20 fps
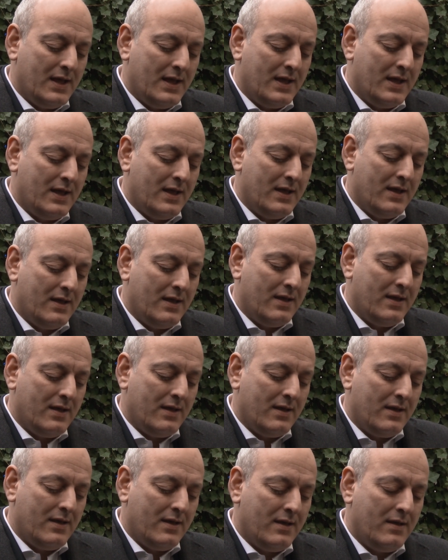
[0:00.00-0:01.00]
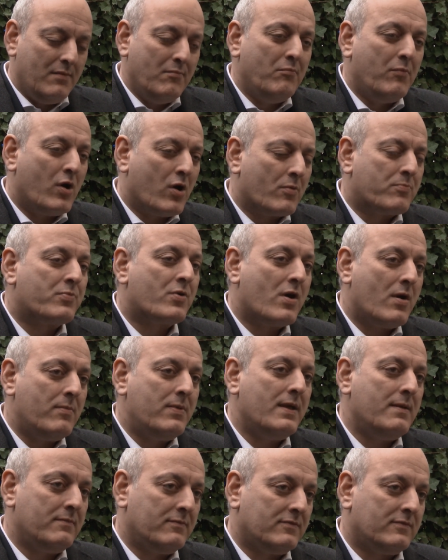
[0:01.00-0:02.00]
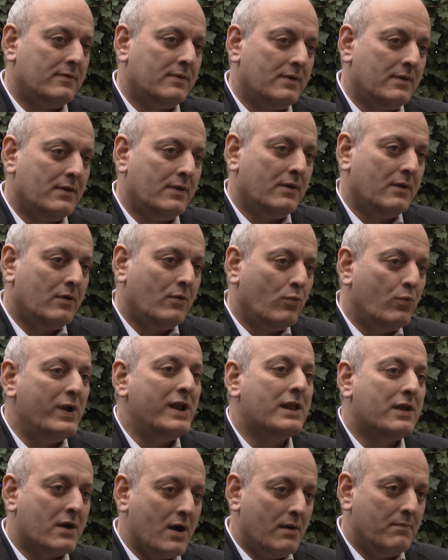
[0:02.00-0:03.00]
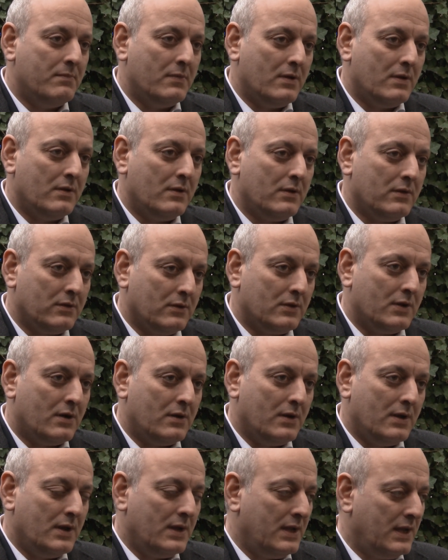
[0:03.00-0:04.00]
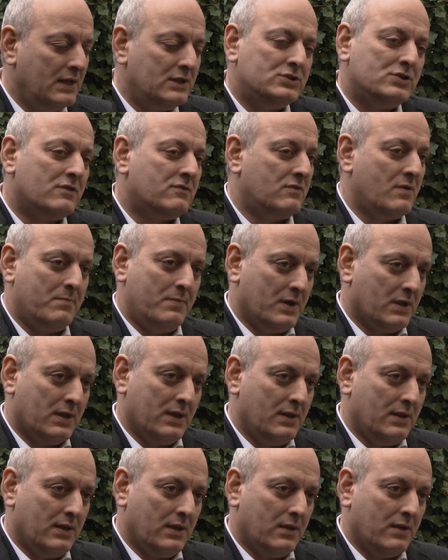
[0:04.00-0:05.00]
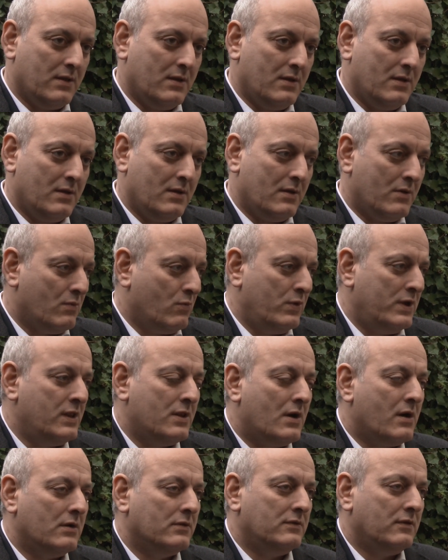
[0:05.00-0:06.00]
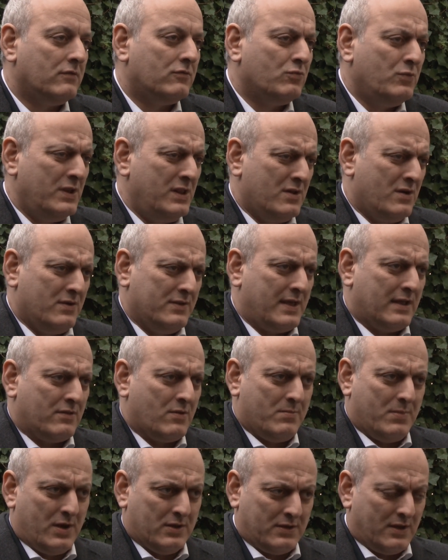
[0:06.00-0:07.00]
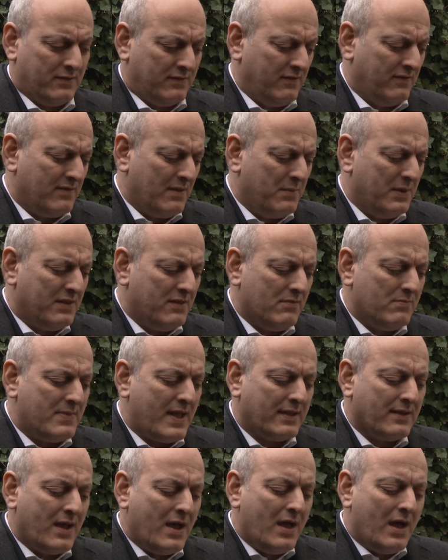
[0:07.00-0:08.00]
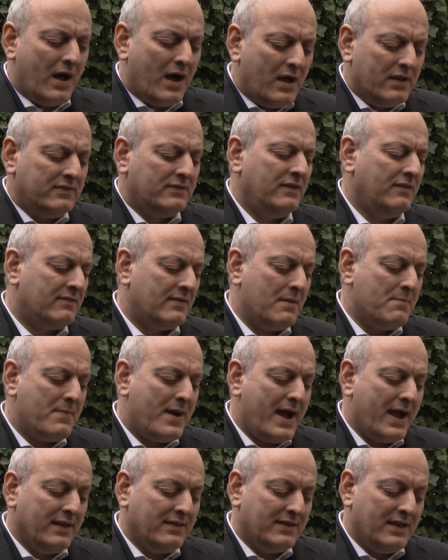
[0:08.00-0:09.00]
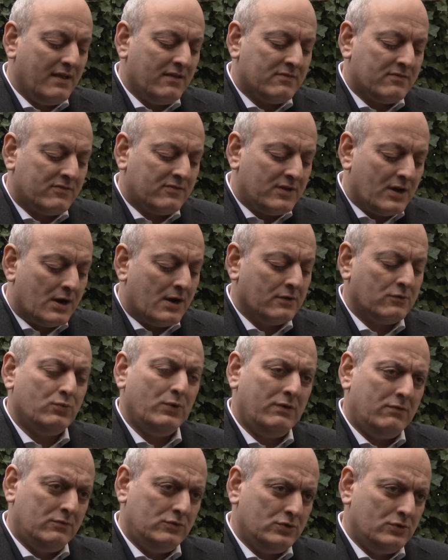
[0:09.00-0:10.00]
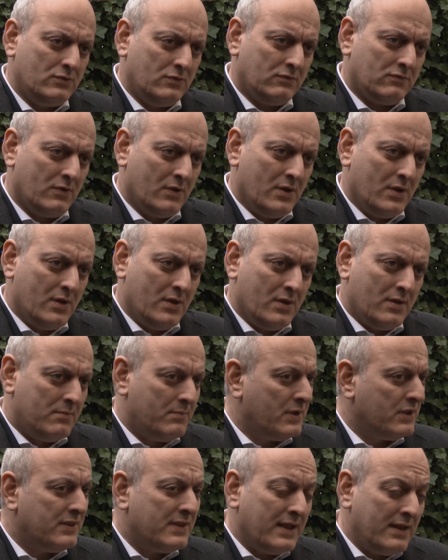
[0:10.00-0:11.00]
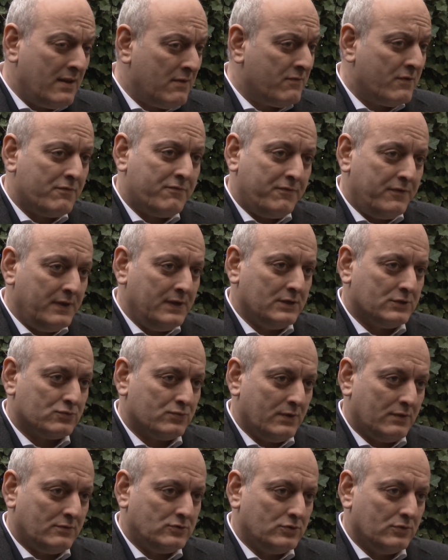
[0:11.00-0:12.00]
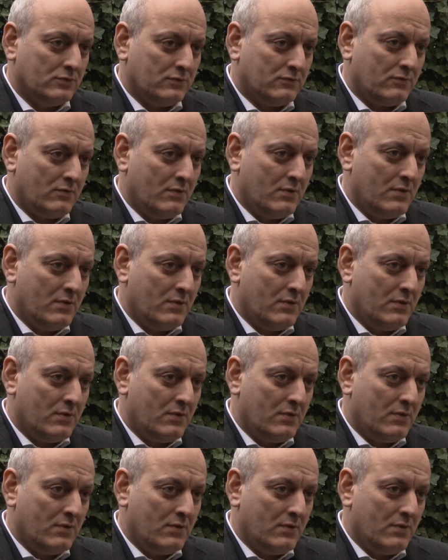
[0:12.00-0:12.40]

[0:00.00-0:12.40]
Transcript: You're next. More problems will come. You know, it's just the beginning. We know this. We know that about anti-Semitism. That anti Semites, they start with Jews, but they never finish with Jews.